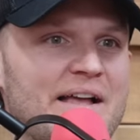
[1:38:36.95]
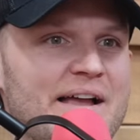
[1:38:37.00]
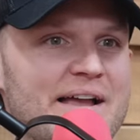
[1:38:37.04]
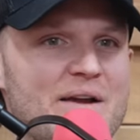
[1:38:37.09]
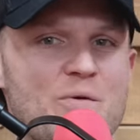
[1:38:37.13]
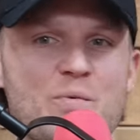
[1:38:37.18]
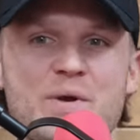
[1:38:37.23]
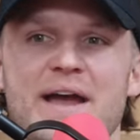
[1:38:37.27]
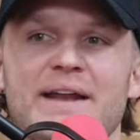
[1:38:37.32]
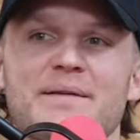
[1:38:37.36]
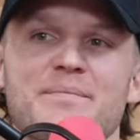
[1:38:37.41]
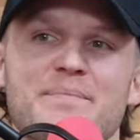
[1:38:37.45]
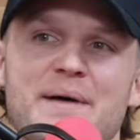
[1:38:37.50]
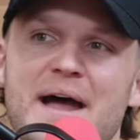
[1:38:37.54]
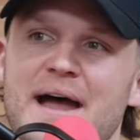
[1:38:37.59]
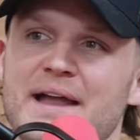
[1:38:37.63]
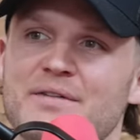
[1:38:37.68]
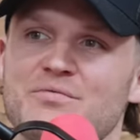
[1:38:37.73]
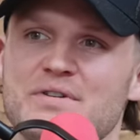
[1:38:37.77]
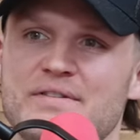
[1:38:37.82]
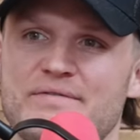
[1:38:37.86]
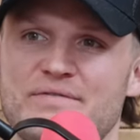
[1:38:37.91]
Like, we had a
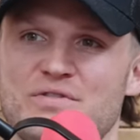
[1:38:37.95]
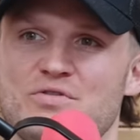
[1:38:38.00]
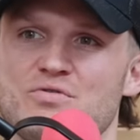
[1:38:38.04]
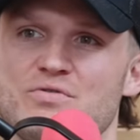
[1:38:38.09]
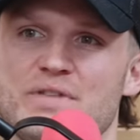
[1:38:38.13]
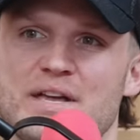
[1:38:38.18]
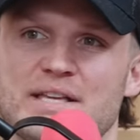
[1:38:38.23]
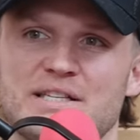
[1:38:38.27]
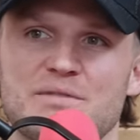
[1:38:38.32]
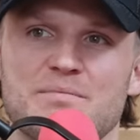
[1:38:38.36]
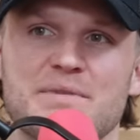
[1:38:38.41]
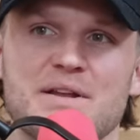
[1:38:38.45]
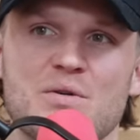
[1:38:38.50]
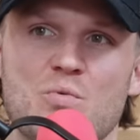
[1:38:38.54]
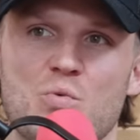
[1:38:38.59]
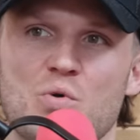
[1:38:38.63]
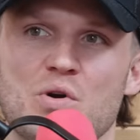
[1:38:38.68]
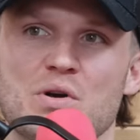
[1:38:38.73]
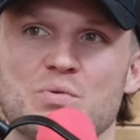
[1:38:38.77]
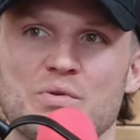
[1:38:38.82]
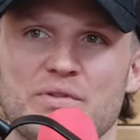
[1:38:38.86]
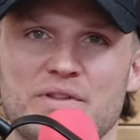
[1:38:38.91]
bad review that somebody
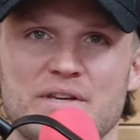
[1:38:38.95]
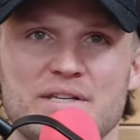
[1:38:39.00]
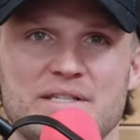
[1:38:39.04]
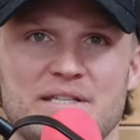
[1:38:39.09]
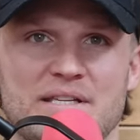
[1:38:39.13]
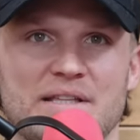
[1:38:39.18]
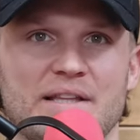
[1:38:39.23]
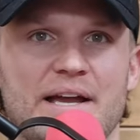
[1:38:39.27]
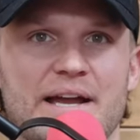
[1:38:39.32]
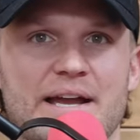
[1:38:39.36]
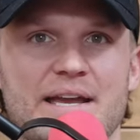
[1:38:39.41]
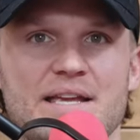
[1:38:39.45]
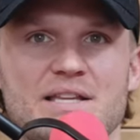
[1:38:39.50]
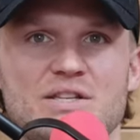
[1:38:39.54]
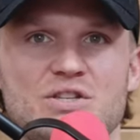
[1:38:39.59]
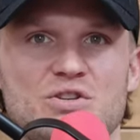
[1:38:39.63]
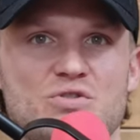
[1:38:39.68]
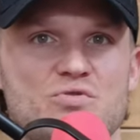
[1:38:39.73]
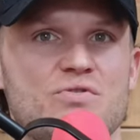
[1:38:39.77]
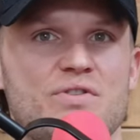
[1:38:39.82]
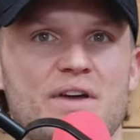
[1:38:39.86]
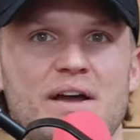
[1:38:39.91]
worked with us in like
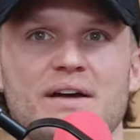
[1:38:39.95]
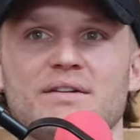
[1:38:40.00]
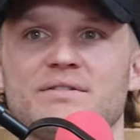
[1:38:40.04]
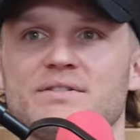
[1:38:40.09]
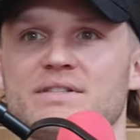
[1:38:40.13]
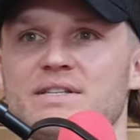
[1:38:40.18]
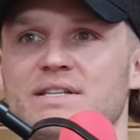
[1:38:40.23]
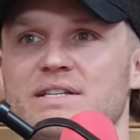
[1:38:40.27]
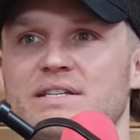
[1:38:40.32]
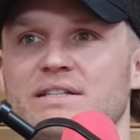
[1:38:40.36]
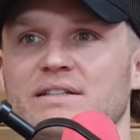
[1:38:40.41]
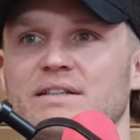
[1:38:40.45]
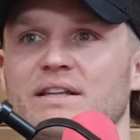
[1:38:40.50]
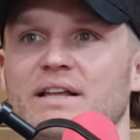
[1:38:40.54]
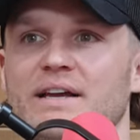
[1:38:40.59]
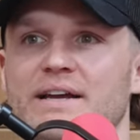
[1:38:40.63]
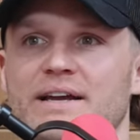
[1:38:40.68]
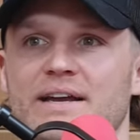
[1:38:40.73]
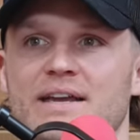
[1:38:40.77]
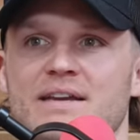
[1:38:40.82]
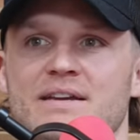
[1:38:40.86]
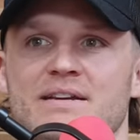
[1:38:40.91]
2000 and
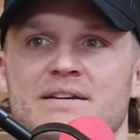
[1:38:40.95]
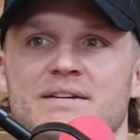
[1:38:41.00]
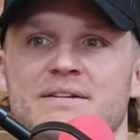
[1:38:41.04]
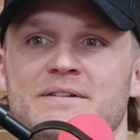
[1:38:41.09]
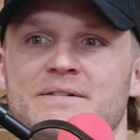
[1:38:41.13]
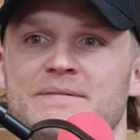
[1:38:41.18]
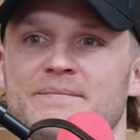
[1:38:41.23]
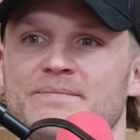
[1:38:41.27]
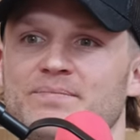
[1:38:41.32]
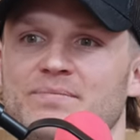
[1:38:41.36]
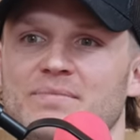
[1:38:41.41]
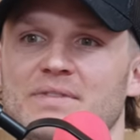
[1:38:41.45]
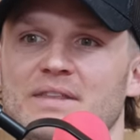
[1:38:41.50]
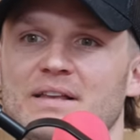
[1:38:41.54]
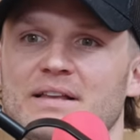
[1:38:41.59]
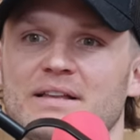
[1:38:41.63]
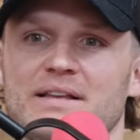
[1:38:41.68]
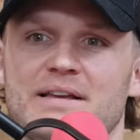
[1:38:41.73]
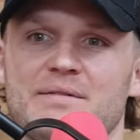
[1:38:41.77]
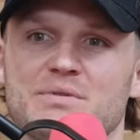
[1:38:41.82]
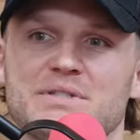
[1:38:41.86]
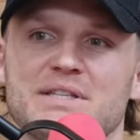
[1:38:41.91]
like,
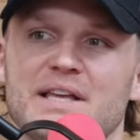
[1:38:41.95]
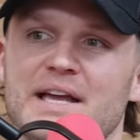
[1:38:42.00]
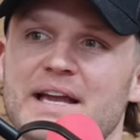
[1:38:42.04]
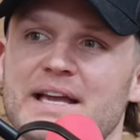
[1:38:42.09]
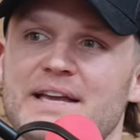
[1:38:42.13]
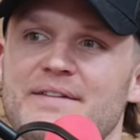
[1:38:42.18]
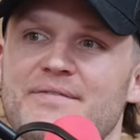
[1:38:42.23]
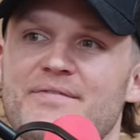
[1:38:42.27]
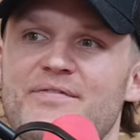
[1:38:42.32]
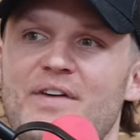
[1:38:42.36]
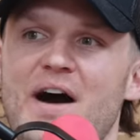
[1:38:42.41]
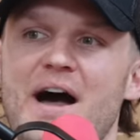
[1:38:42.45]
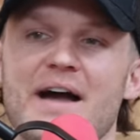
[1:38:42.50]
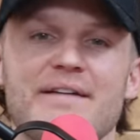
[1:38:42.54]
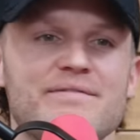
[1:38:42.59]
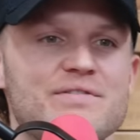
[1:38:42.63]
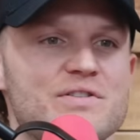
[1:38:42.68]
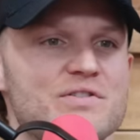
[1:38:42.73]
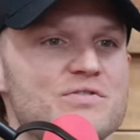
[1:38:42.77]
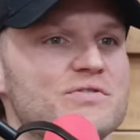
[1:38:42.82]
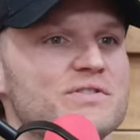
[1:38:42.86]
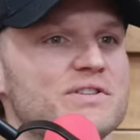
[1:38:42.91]
it was like
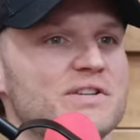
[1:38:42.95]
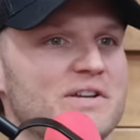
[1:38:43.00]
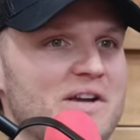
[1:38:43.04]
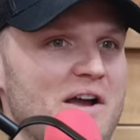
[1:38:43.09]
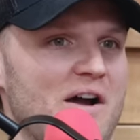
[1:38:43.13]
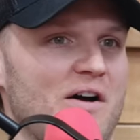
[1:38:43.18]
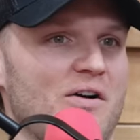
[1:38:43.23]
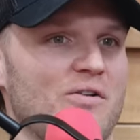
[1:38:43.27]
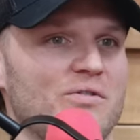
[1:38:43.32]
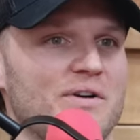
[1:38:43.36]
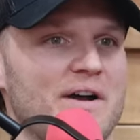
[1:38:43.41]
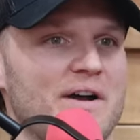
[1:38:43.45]
5 years ago.